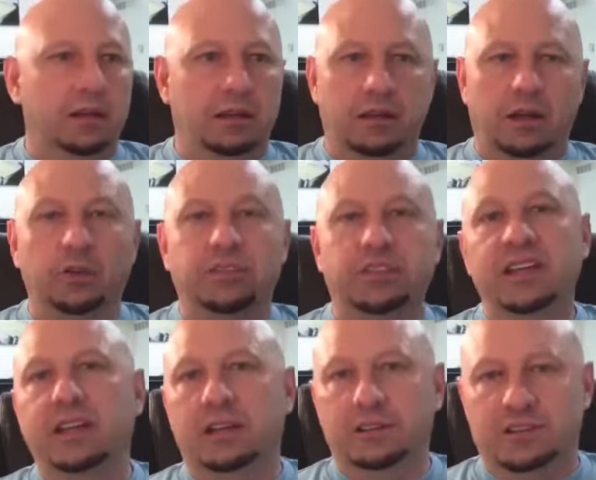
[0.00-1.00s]

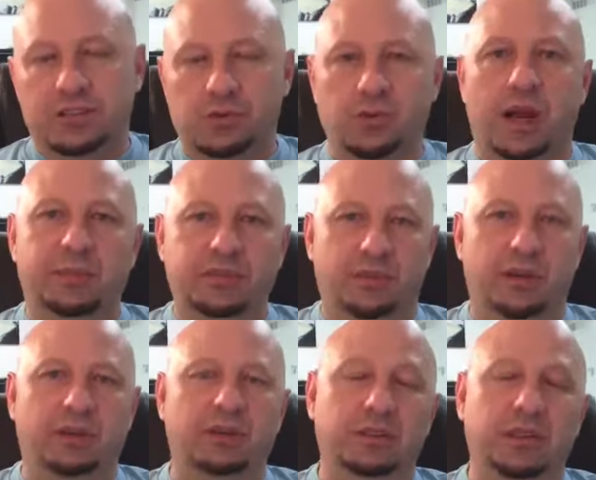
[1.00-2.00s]
ordeals and traumas
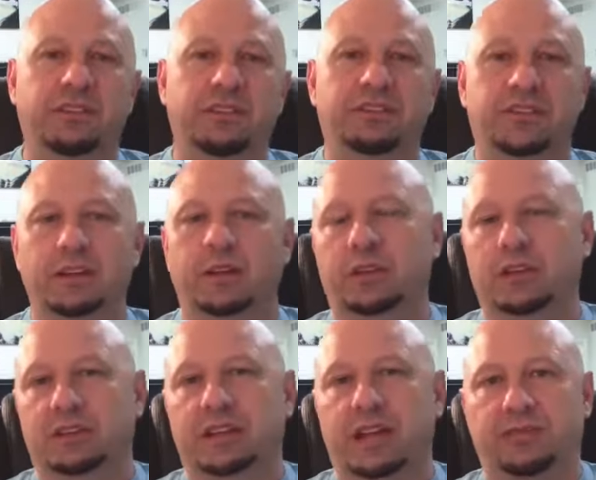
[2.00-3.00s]
throughout your life, you know,
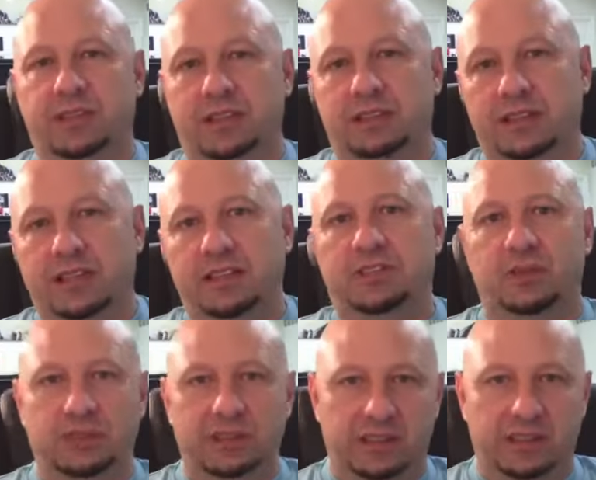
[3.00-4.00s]
could definitely lead
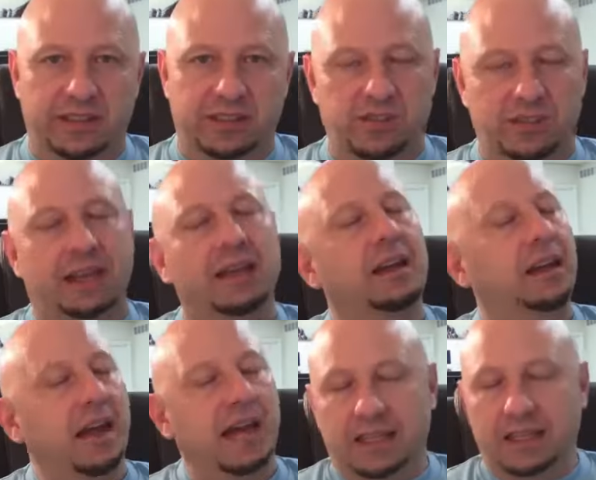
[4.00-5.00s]
to an addiction.
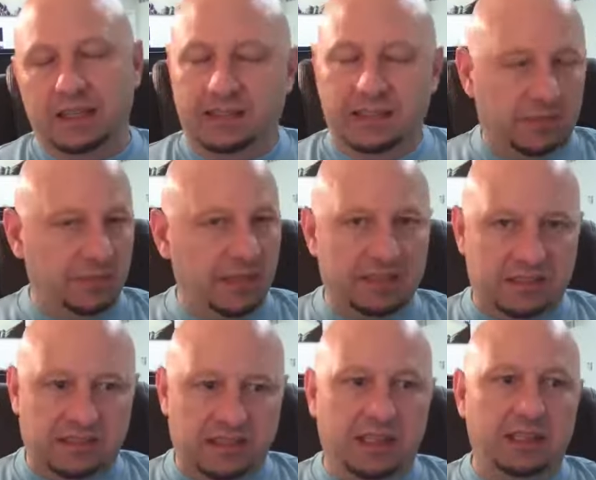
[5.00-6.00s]
I get that. I'm not
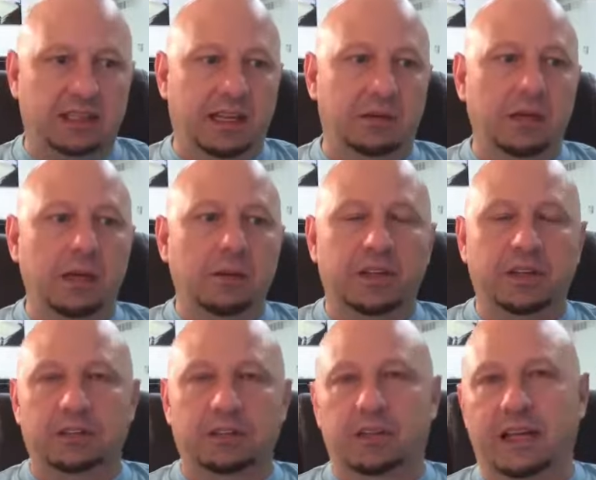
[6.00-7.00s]
saying that. But you
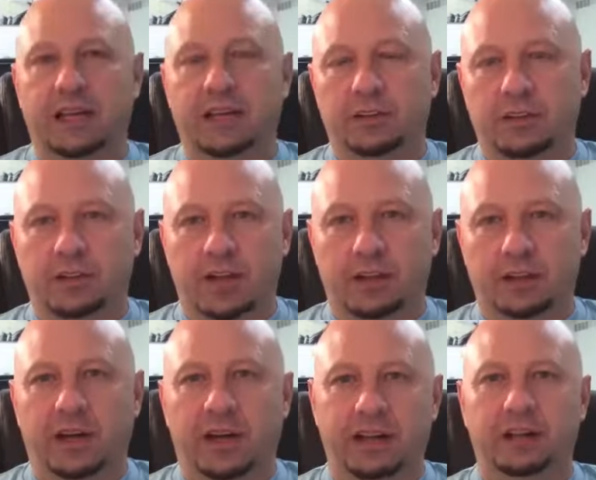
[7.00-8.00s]
look at are there
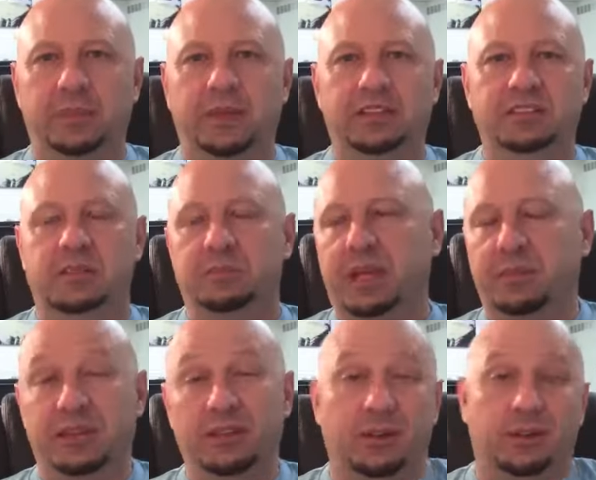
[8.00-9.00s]
other elements, and maybe
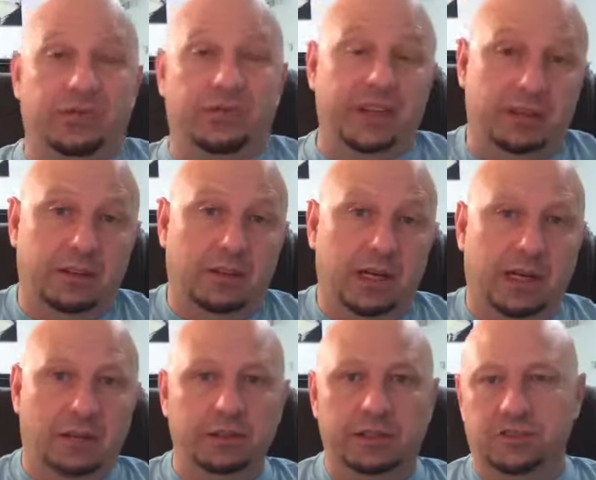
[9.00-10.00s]
you don't think there
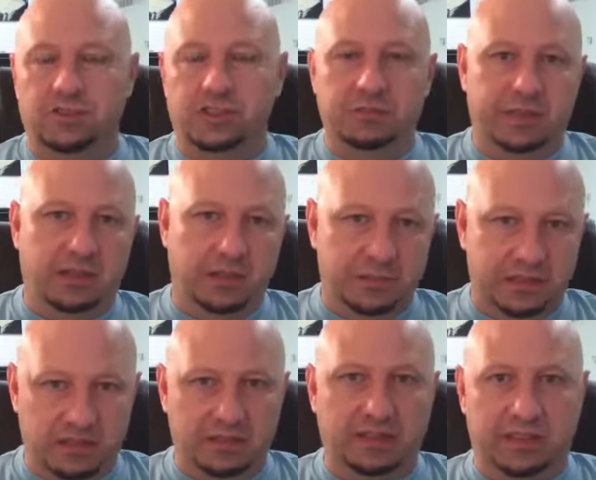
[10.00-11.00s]
are, and it just becomes an
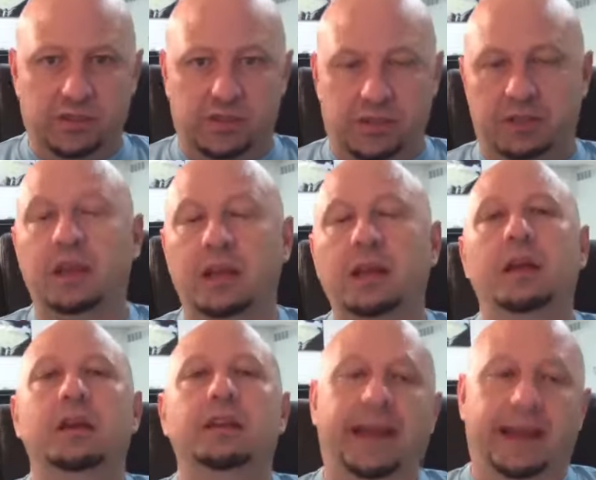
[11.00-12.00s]
addiction,
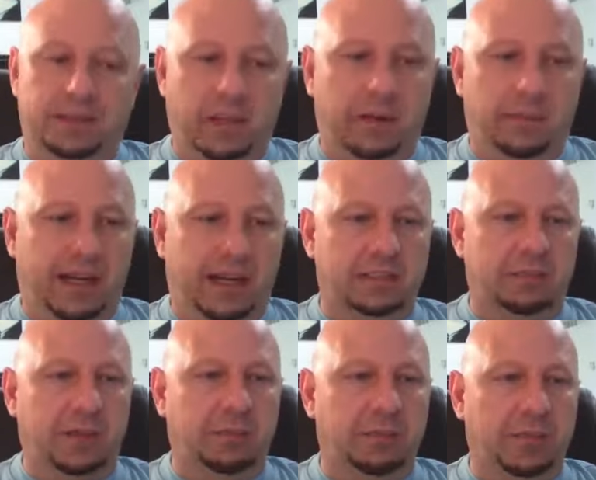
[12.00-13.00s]
that type of
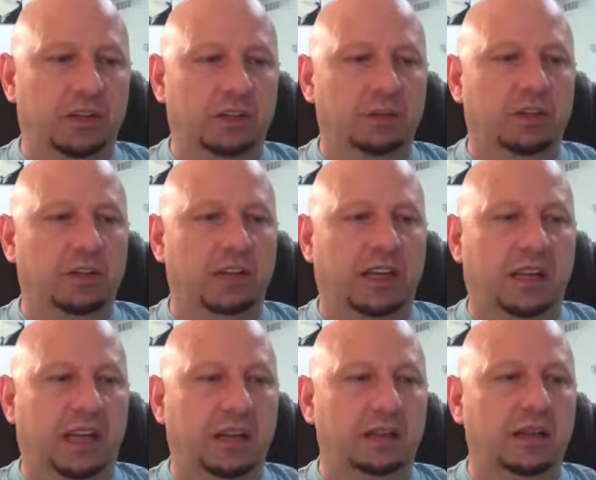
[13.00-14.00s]
aspect. But you look
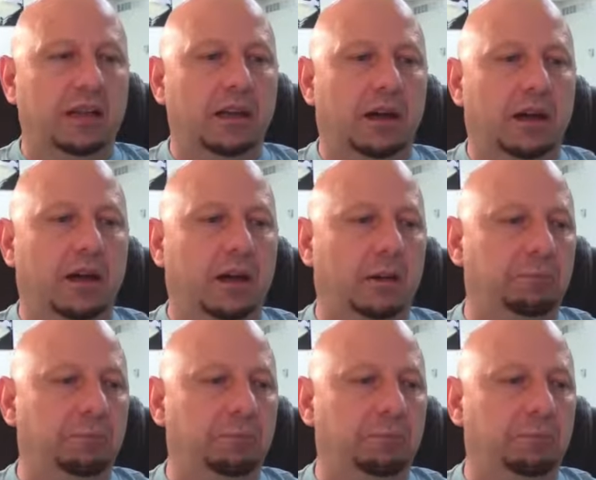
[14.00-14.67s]
at, um,